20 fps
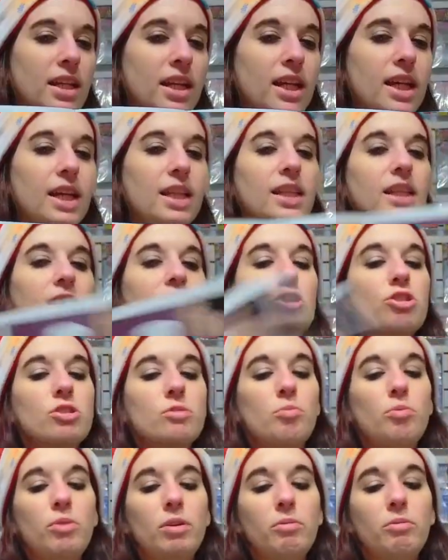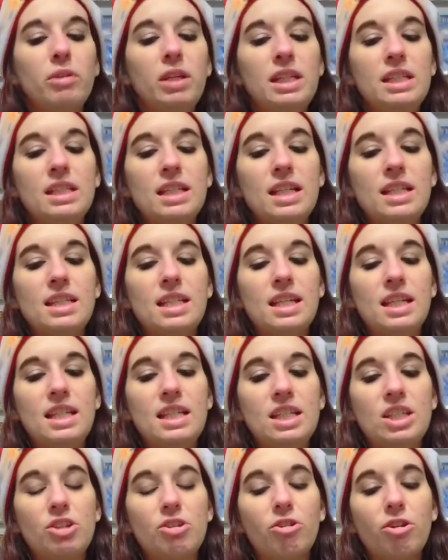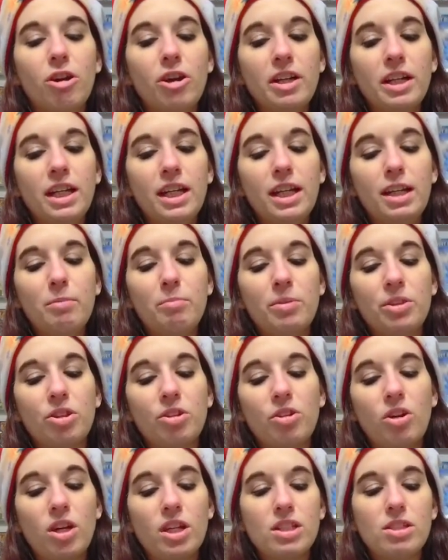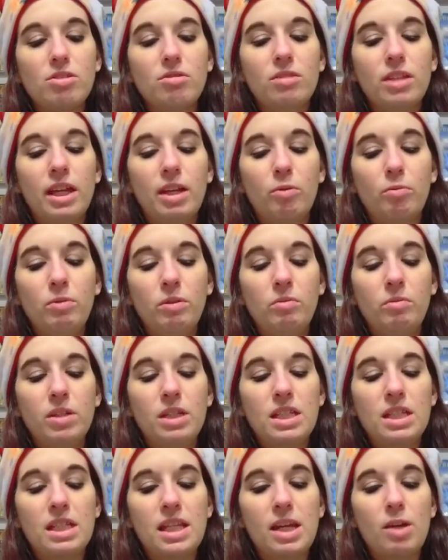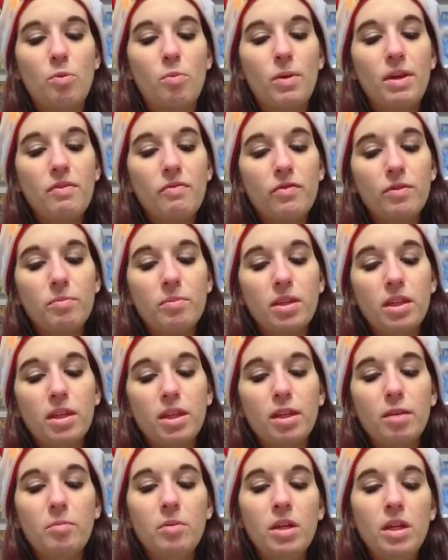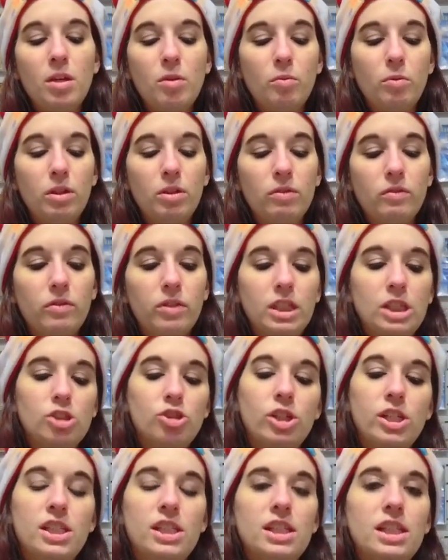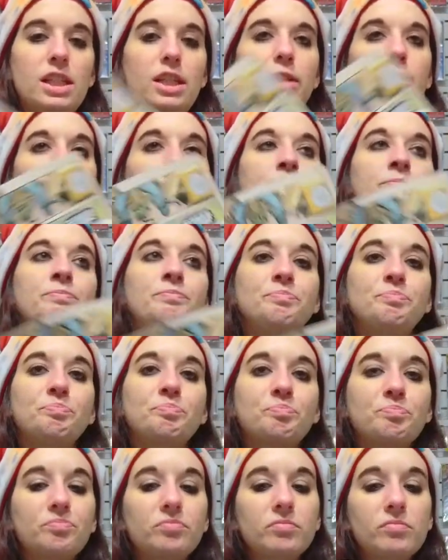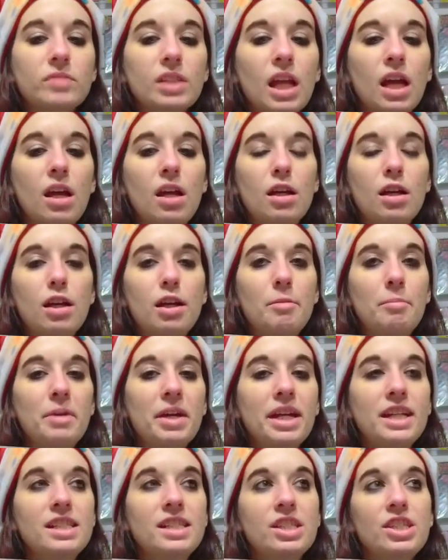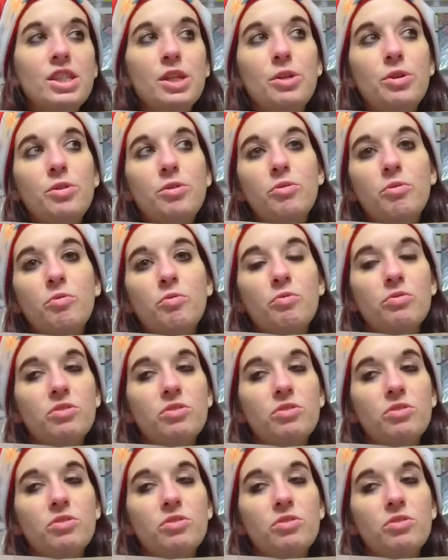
guy. Like, there's a point where he says that he's their guardian, but they're also like, we want to stay away from him. We don't really trust him. Um, and so,